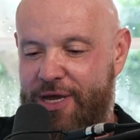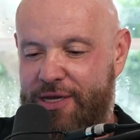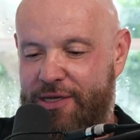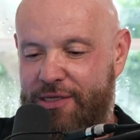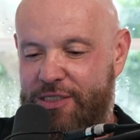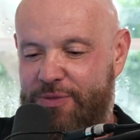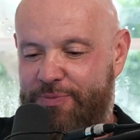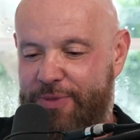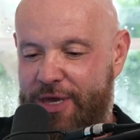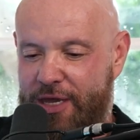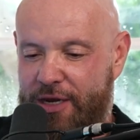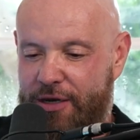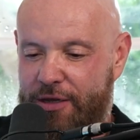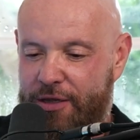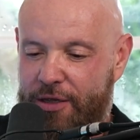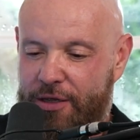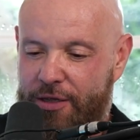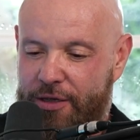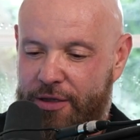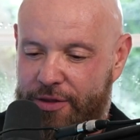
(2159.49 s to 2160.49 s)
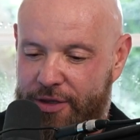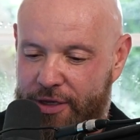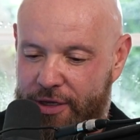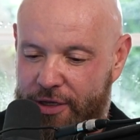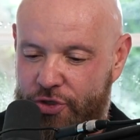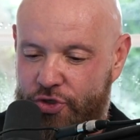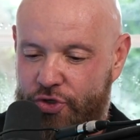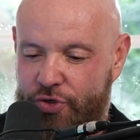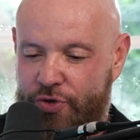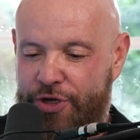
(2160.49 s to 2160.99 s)
back in Spain, the
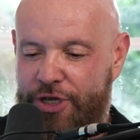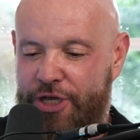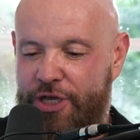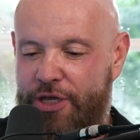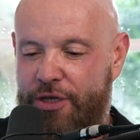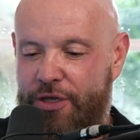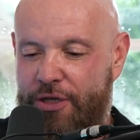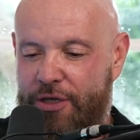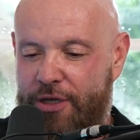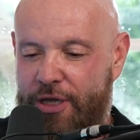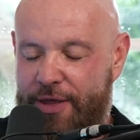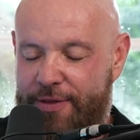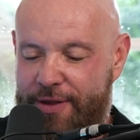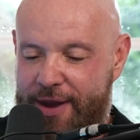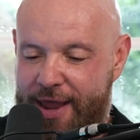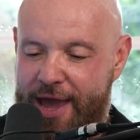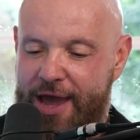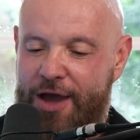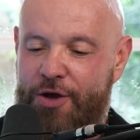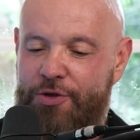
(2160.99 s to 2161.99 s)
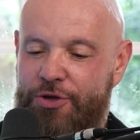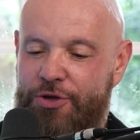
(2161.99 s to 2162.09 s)
injury, and now